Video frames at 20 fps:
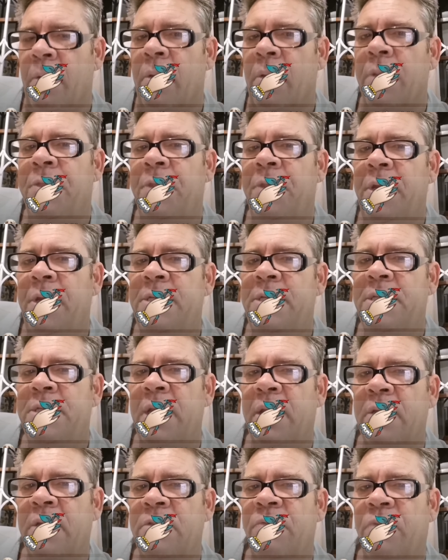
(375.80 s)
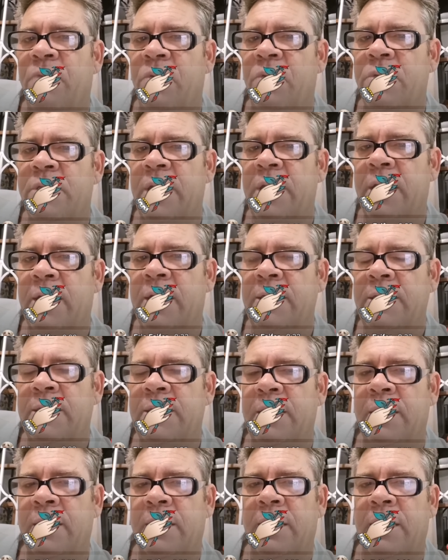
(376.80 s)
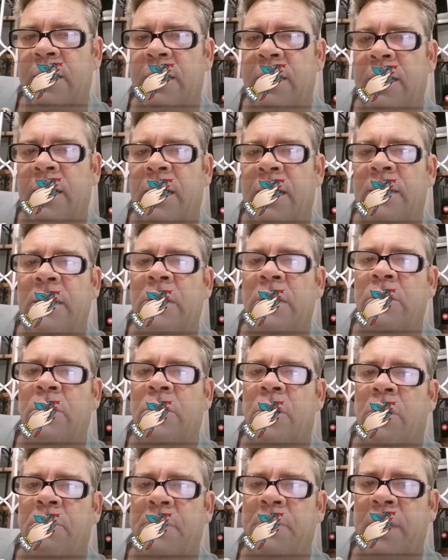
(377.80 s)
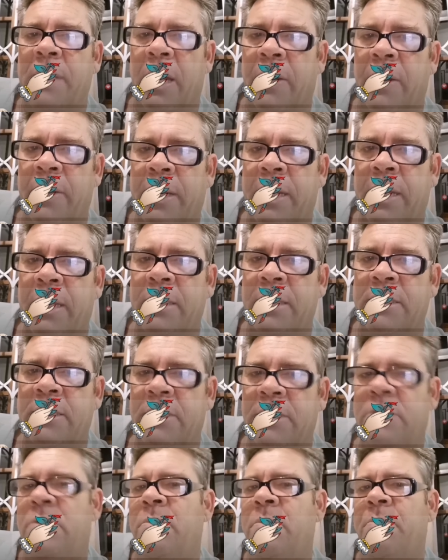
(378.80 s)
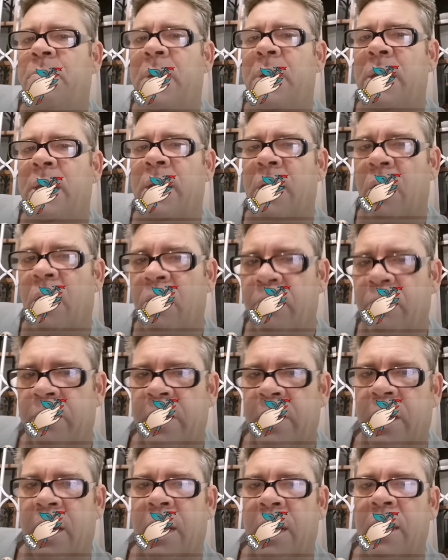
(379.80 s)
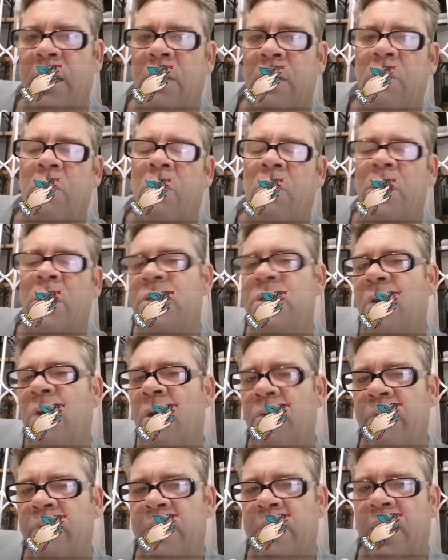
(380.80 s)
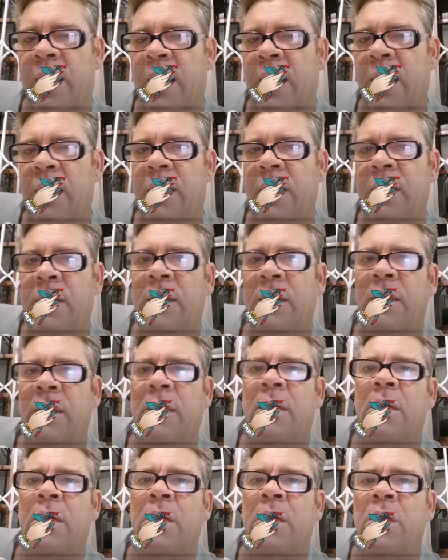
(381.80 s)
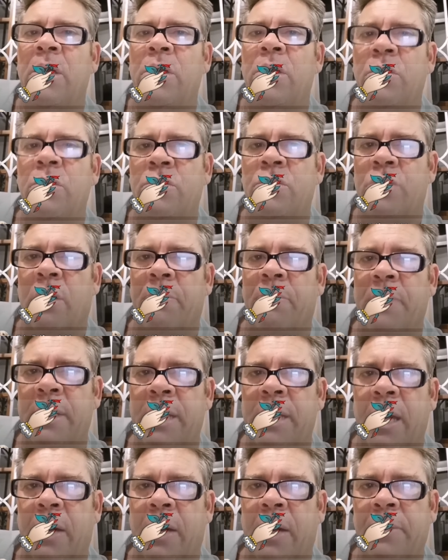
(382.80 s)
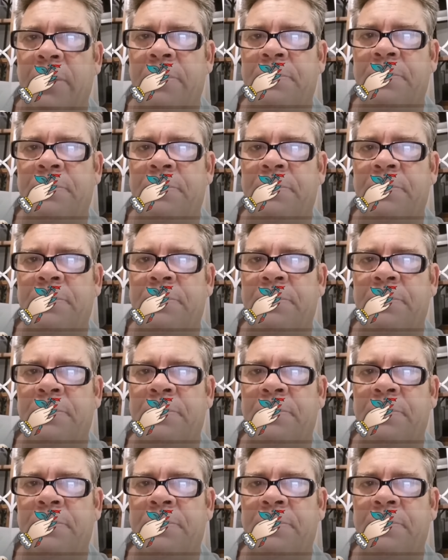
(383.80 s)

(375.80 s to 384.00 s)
3 seconds, 4 seconds, and then drop down again, just to bring it over the railing. Once you're over the railing, you drop it down,